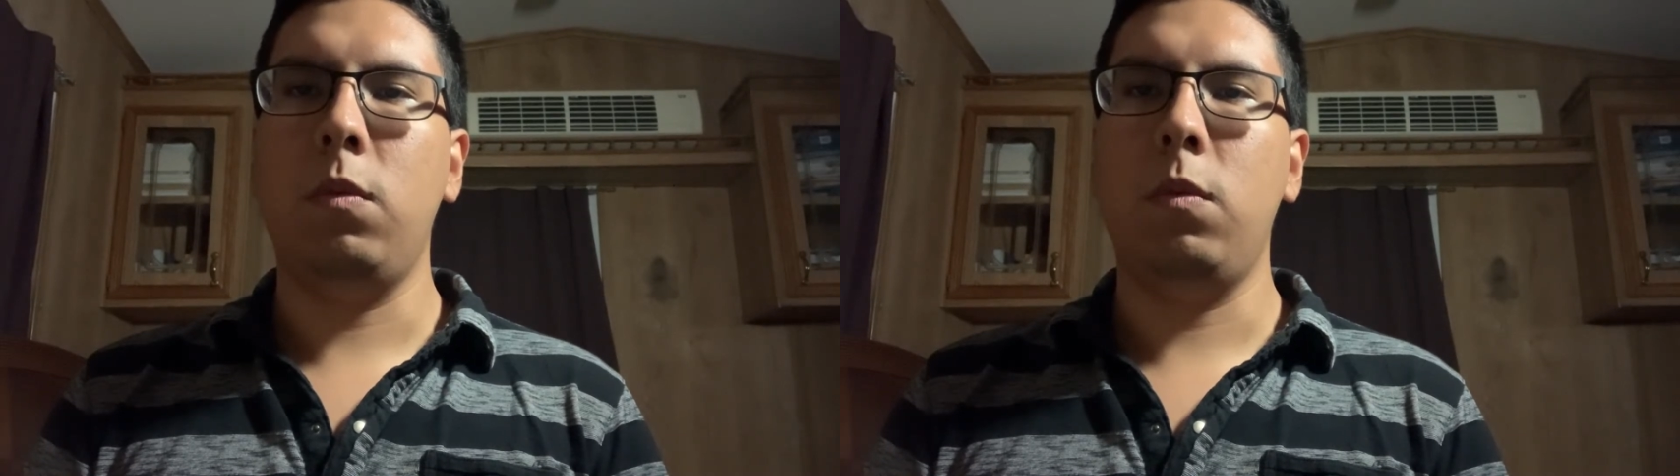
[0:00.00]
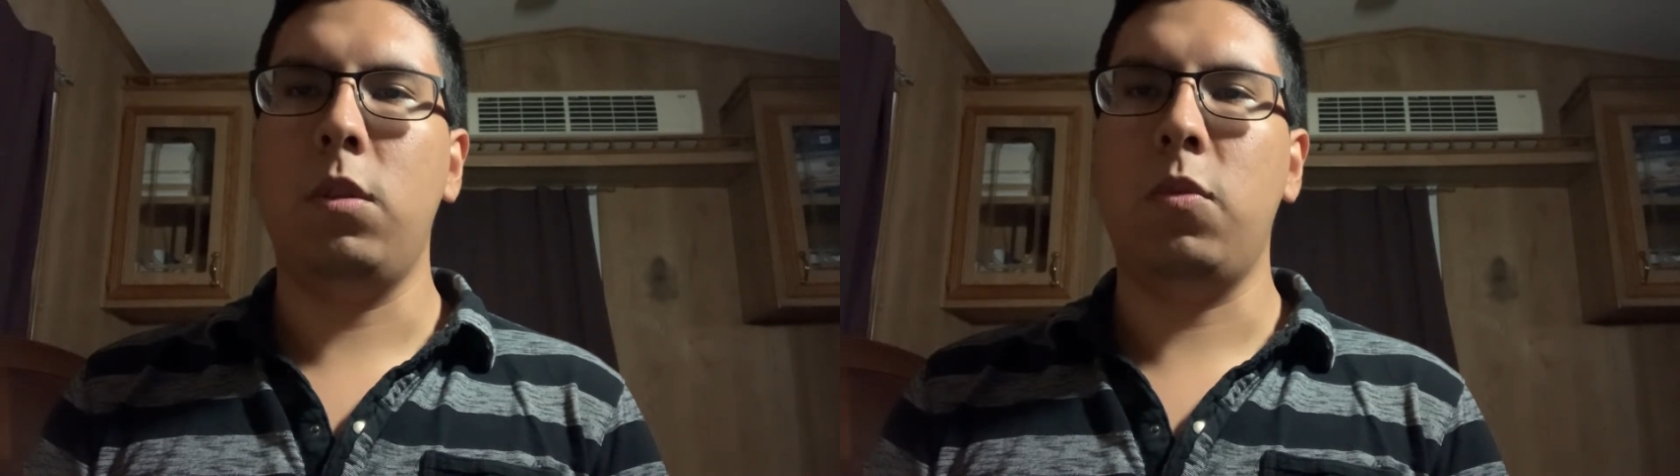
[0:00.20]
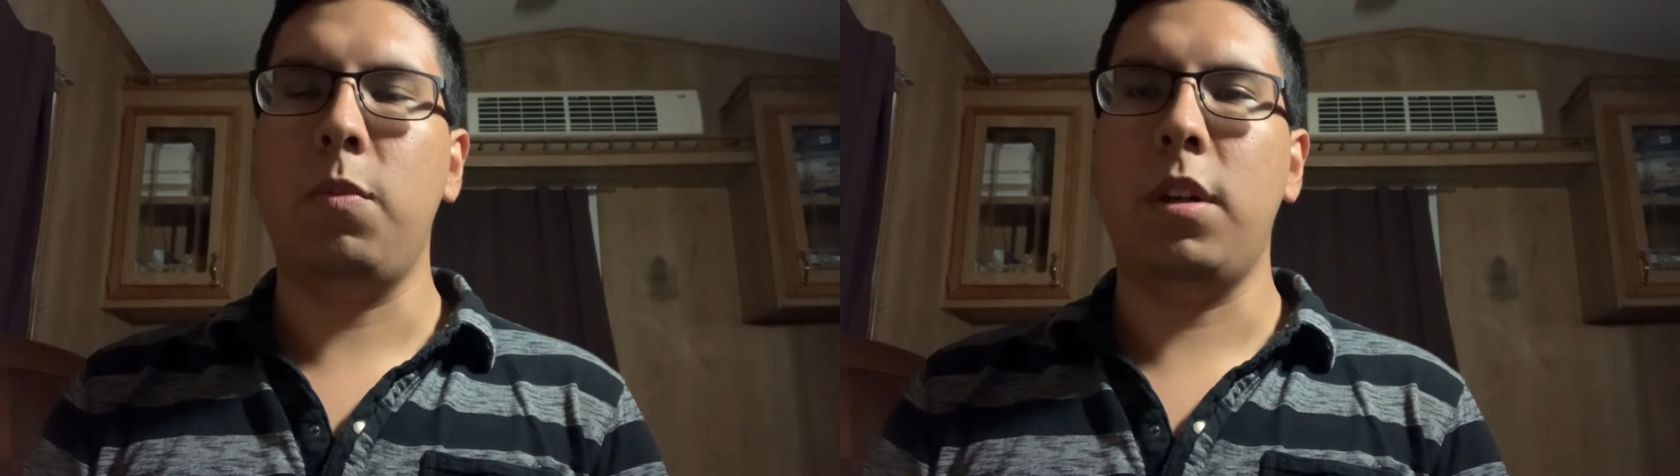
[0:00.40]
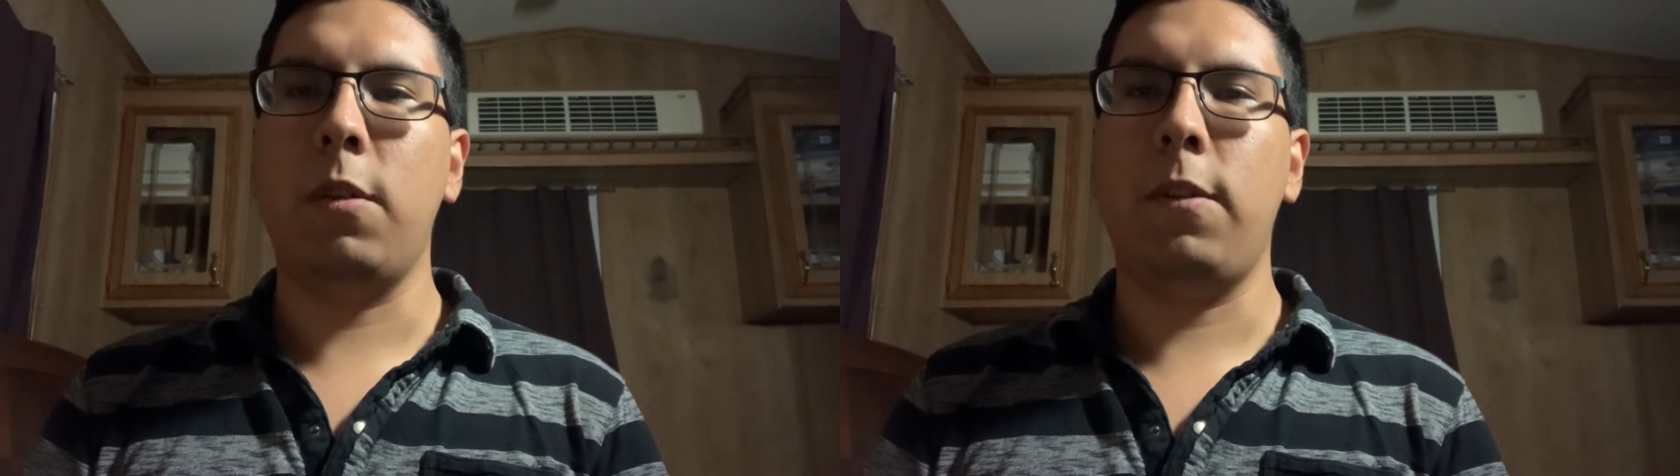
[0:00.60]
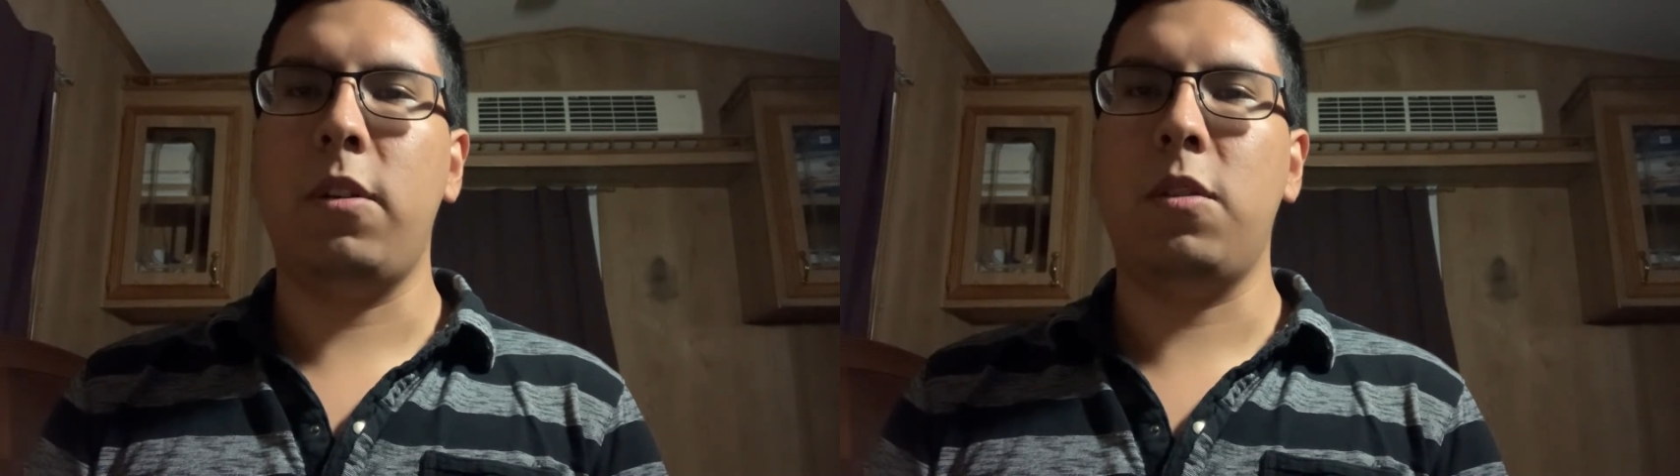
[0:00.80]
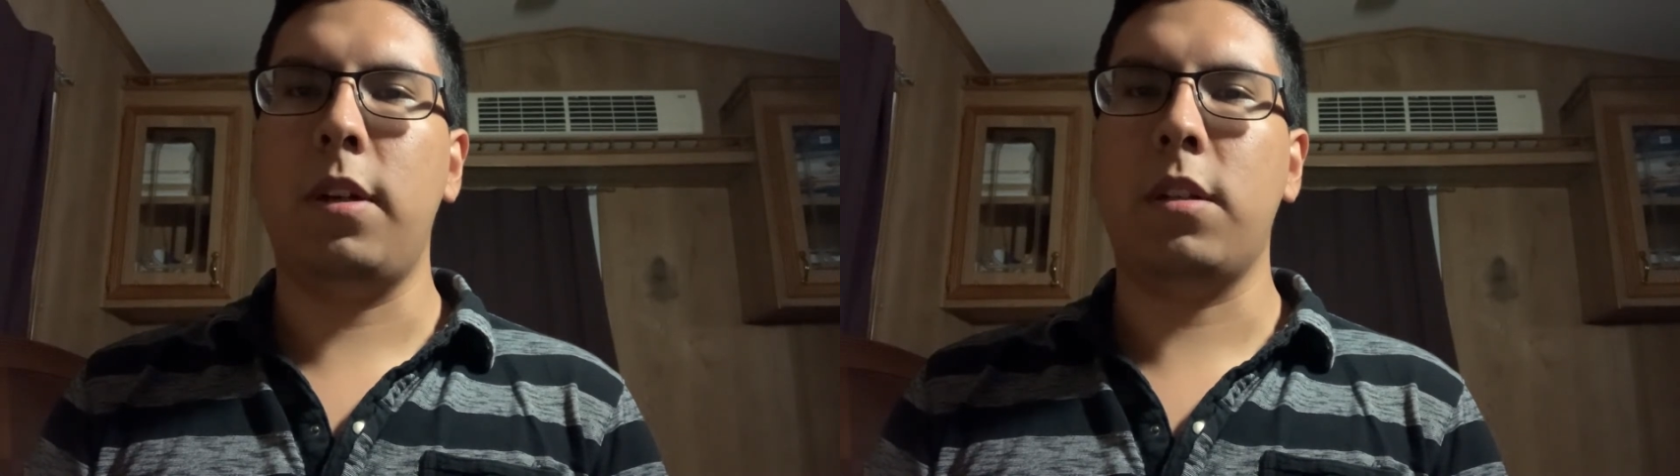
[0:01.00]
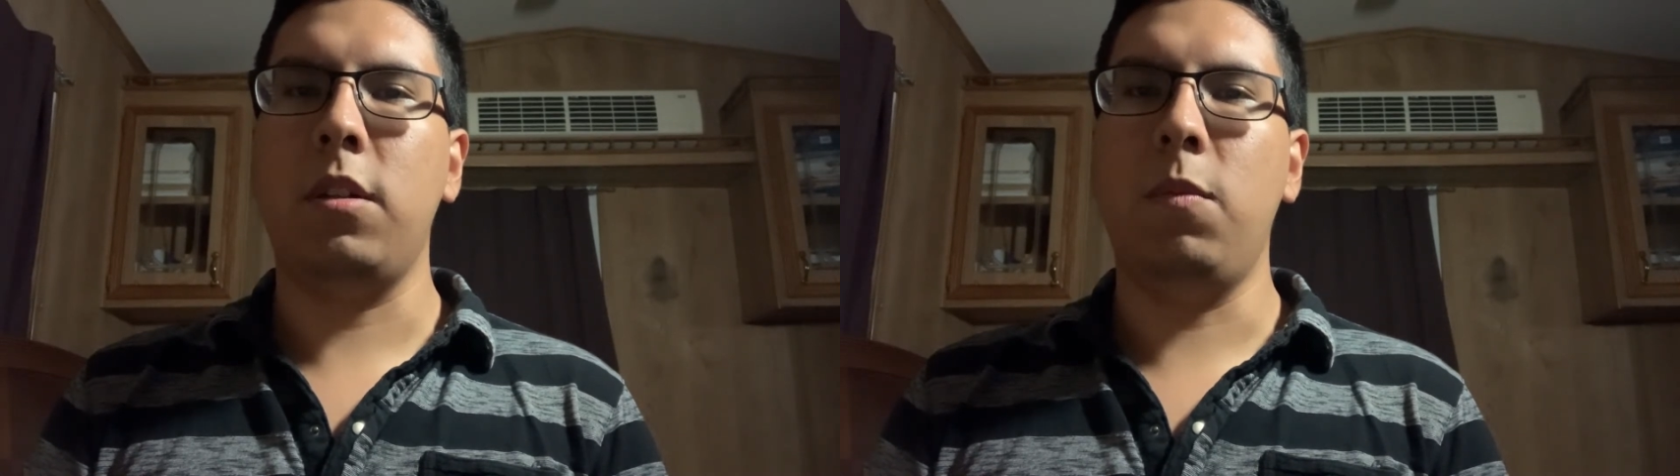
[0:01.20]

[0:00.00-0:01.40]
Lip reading: which would make Elvira's action